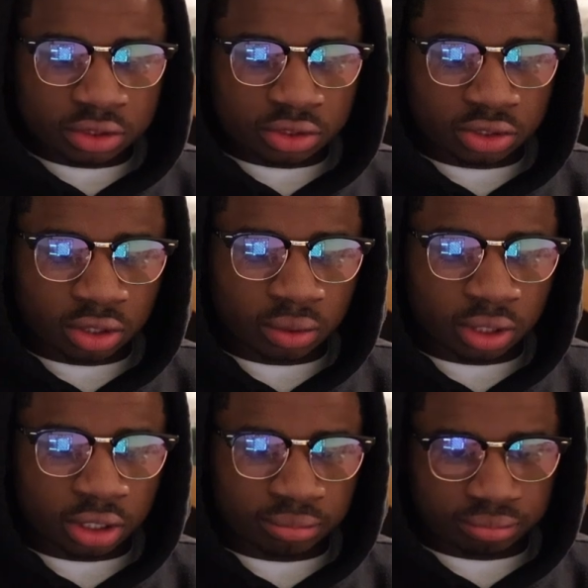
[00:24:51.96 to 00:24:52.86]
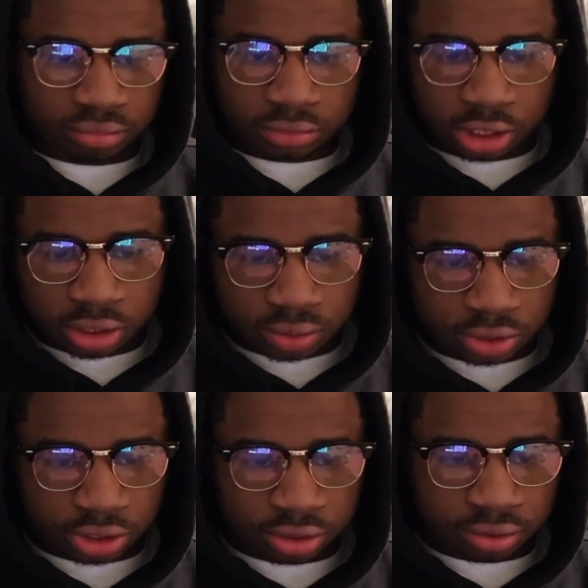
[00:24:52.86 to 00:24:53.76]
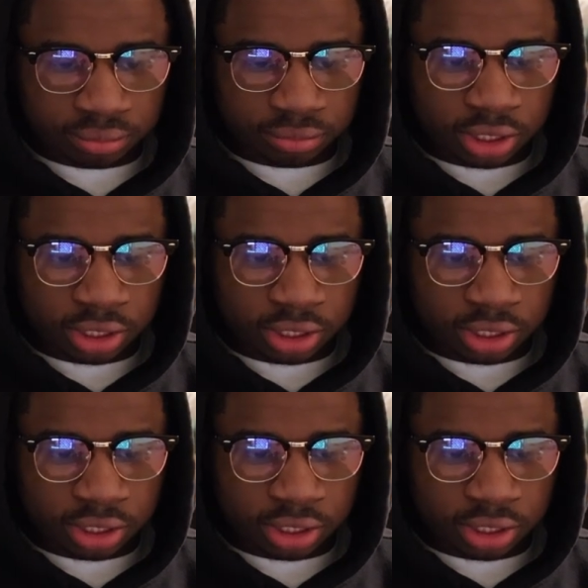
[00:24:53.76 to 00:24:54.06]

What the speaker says: So he goes here.